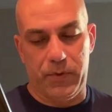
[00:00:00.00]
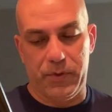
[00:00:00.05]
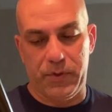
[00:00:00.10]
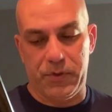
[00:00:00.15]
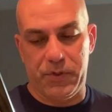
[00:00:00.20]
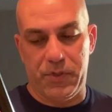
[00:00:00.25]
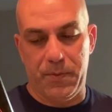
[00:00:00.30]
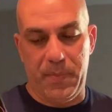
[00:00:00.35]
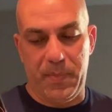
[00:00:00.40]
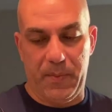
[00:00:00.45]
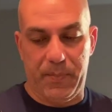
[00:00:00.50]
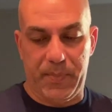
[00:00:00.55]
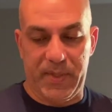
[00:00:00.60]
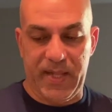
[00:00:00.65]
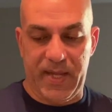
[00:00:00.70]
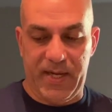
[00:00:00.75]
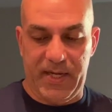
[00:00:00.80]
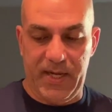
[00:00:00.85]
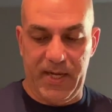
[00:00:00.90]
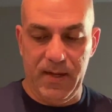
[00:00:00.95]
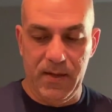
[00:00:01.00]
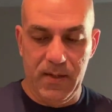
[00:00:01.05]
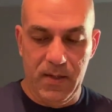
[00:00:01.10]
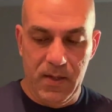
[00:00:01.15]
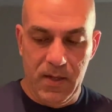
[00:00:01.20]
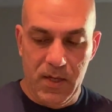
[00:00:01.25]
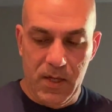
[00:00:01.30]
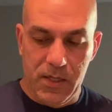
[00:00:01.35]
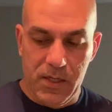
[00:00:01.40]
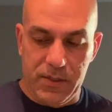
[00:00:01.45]
There should be plenty
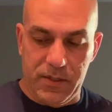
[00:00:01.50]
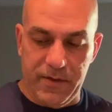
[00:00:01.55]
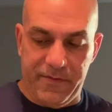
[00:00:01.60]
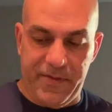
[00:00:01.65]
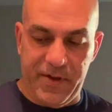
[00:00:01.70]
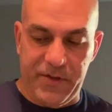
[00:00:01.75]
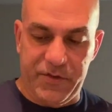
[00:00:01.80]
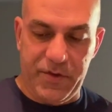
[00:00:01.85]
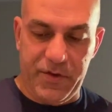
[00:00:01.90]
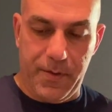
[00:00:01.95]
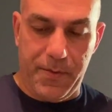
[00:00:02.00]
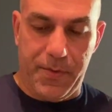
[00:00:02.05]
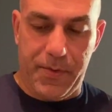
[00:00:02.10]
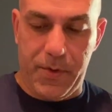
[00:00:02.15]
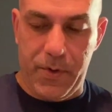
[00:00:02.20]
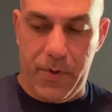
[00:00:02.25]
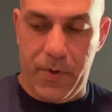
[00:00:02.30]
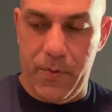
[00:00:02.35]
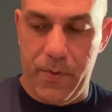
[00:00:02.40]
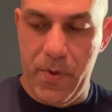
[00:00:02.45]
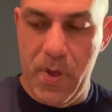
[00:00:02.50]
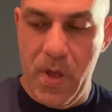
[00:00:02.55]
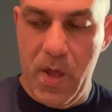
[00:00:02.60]
to fish it through.